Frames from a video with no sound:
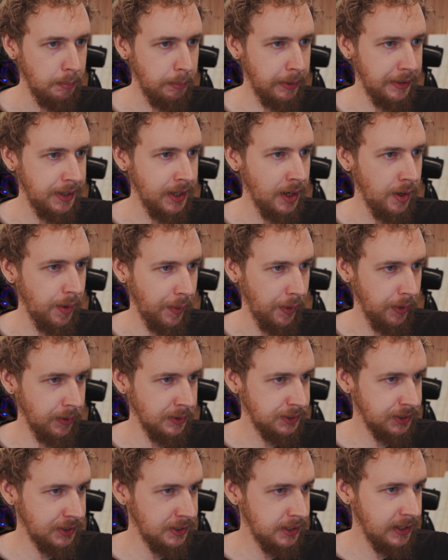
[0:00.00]
But now I'm
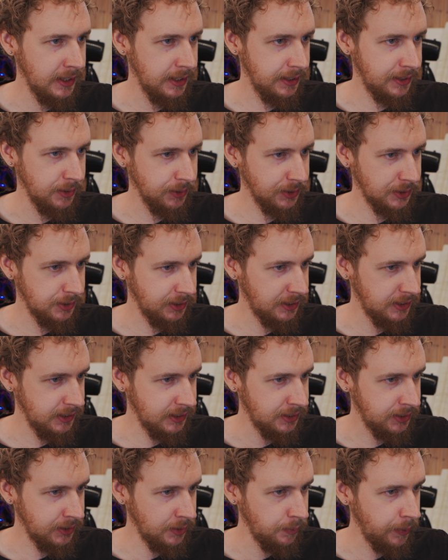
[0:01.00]
going to delete those because
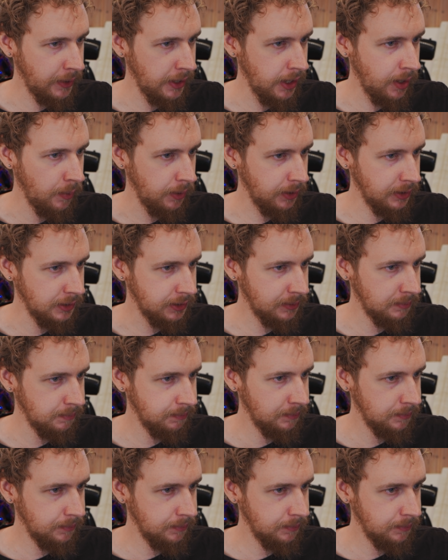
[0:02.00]
that's not what I want.